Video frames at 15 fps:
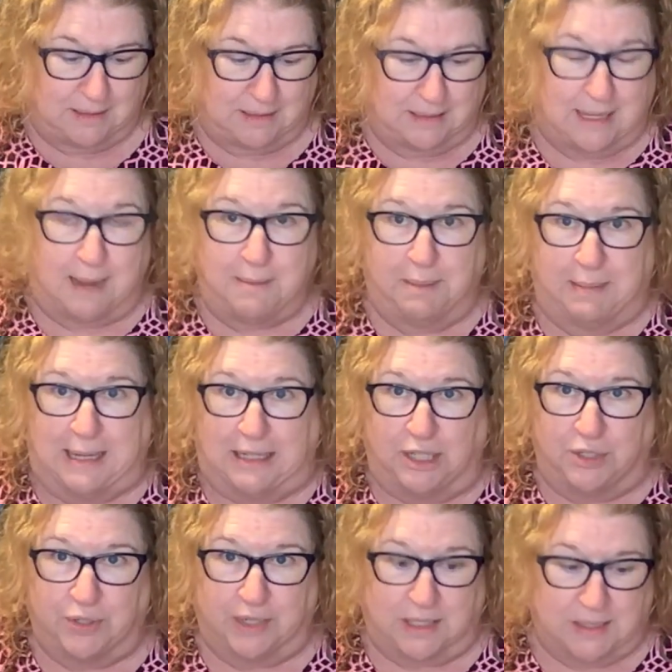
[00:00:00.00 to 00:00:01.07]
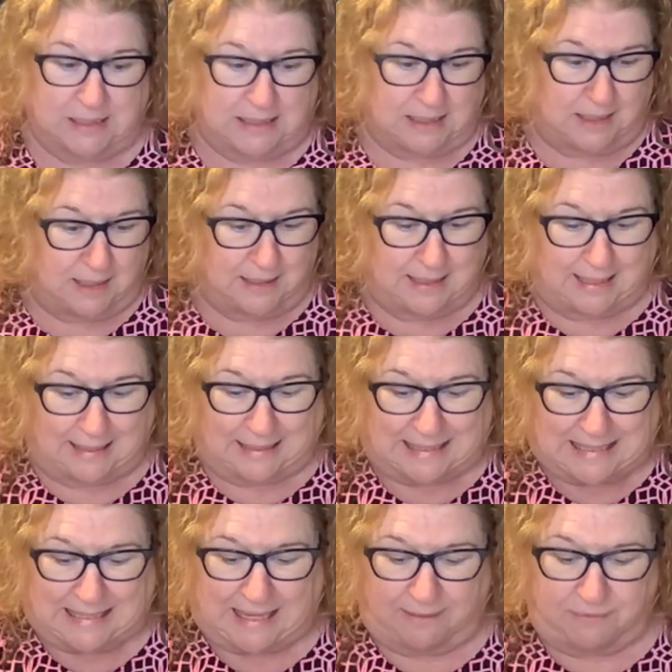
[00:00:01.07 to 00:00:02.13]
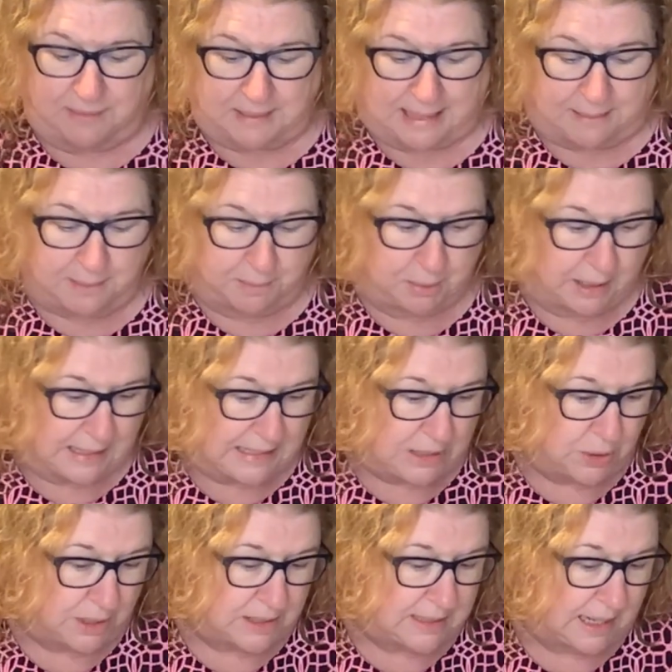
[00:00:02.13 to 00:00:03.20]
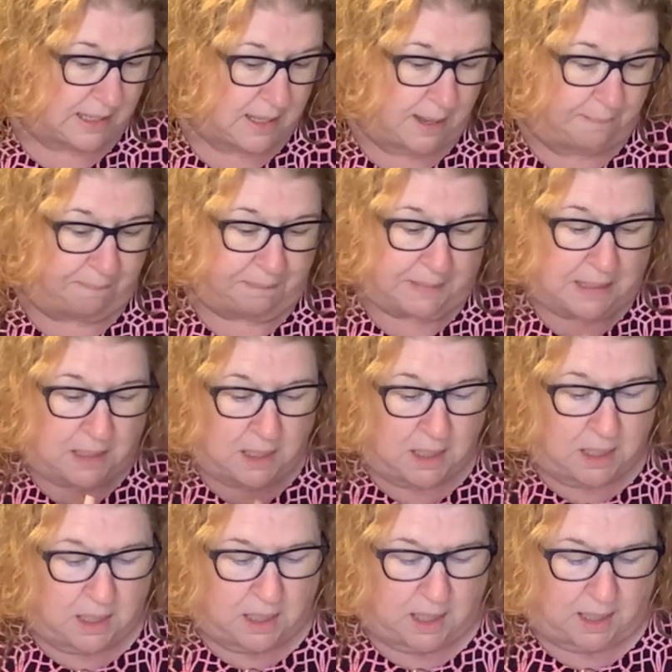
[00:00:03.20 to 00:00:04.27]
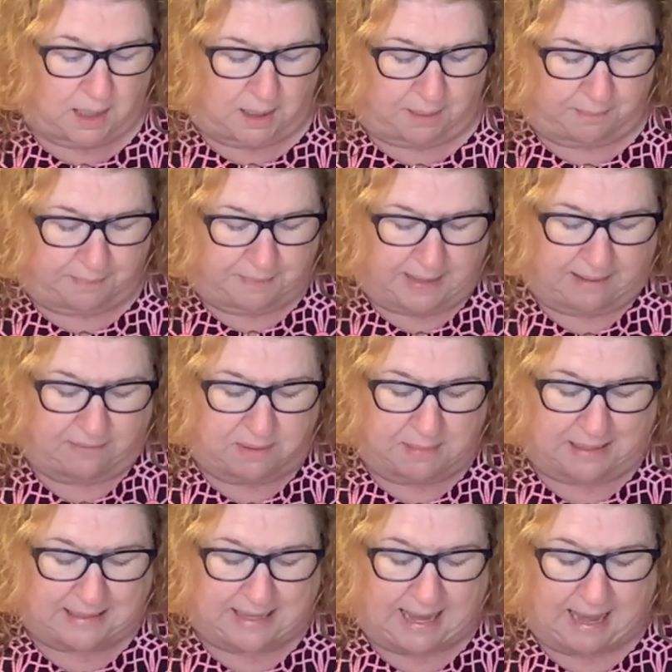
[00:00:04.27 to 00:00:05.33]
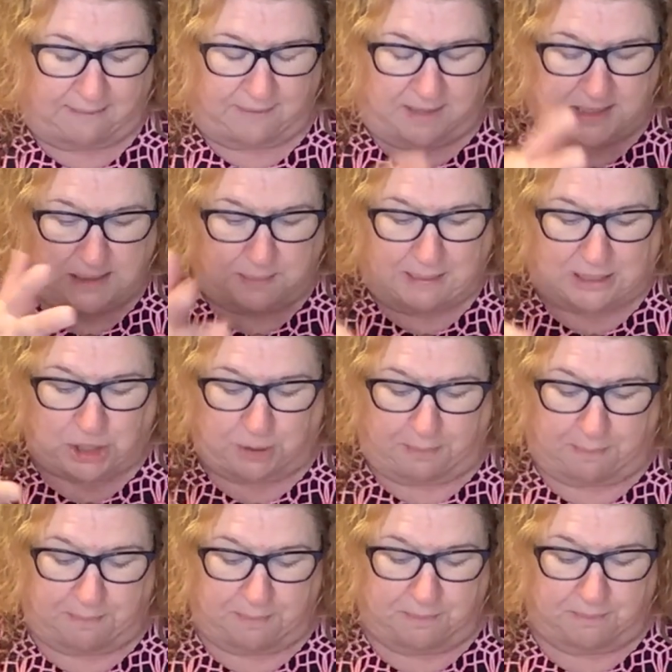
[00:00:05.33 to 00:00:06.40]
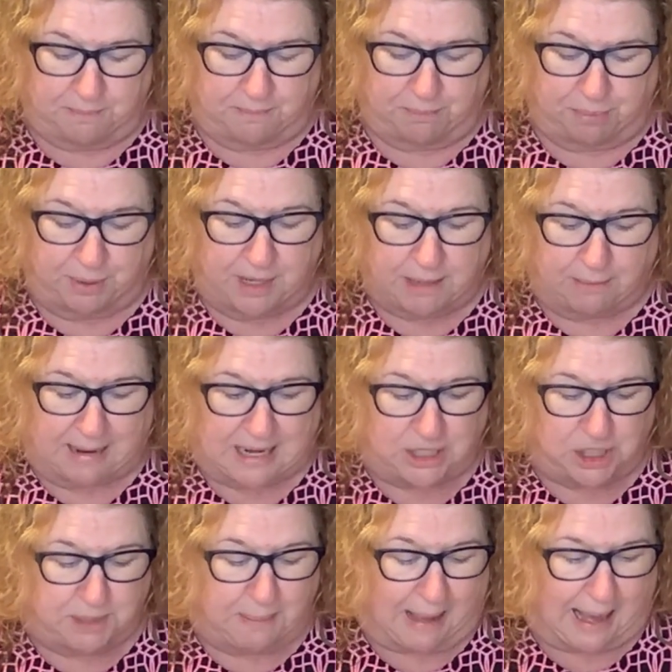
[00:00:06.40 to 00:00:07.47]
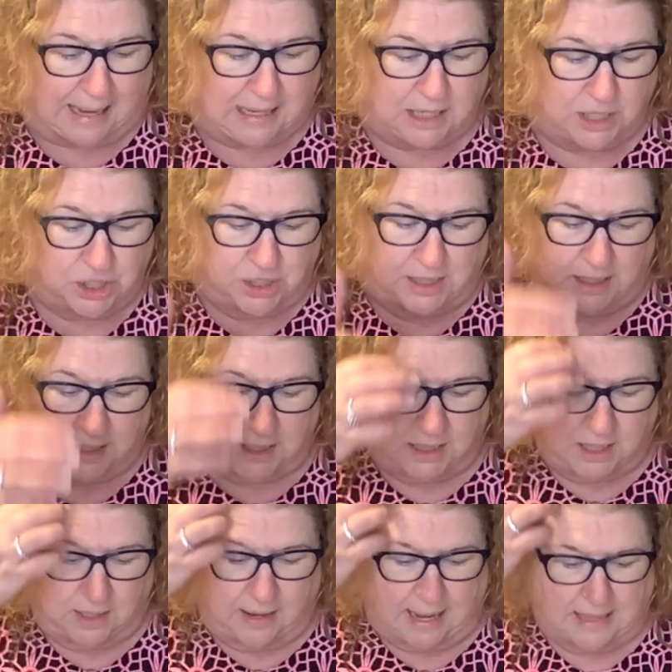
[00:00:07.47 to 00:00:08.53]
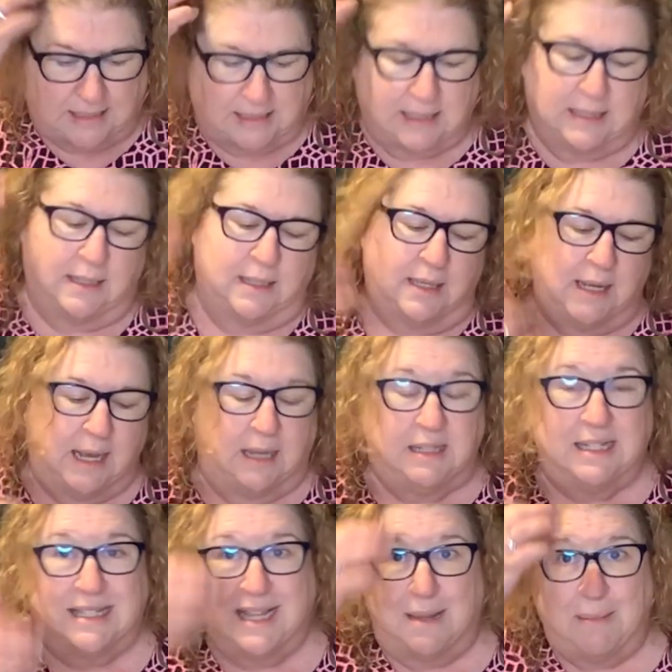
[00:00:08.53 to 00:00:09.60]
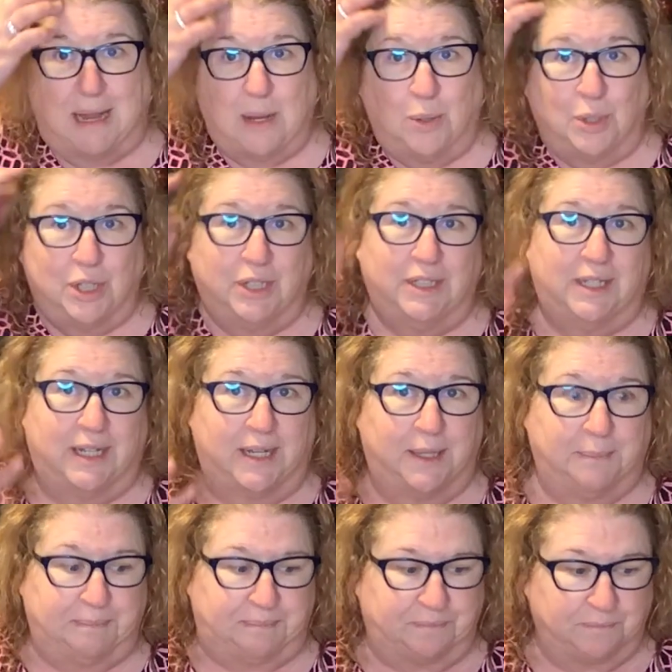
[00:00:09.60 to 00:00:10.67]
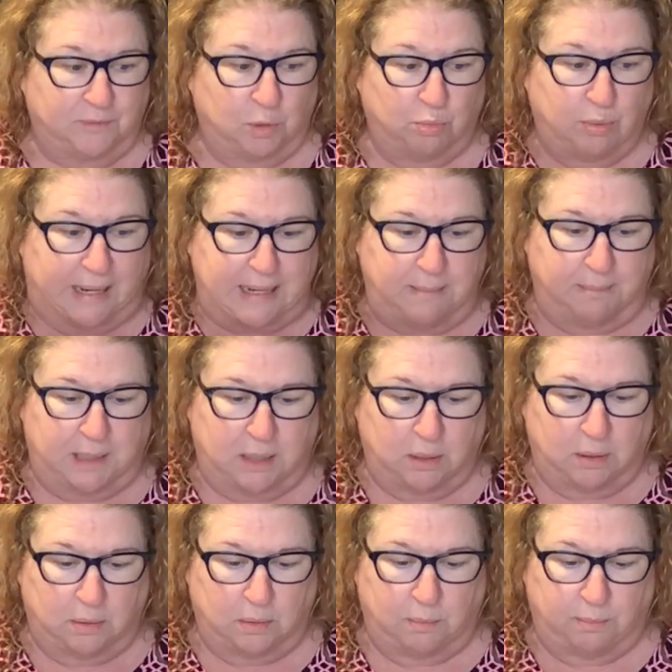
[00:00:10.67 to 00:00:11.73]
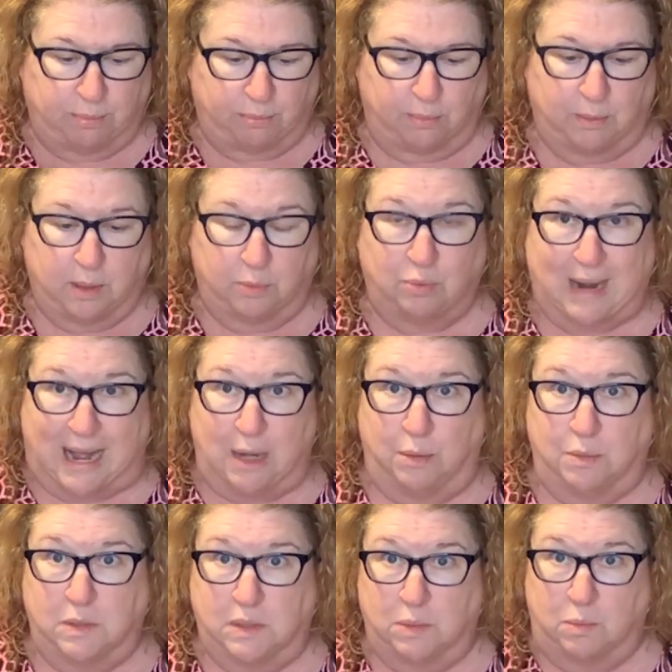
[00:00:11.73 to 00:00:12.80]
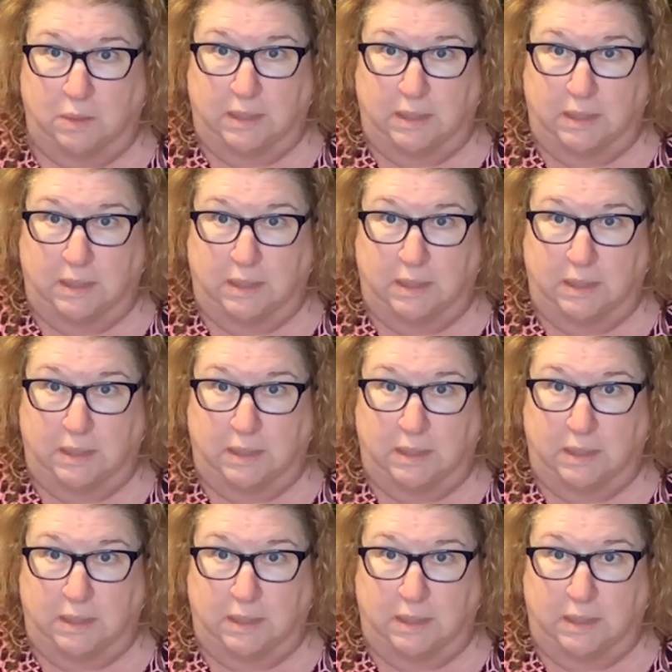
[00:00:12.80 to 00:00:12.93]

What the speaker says: diamond painting drills that I like to get from diamondpaintingdrills.com. Every month they have a special prearranged package that, you know, has, this time I ordered the rainbow rounds,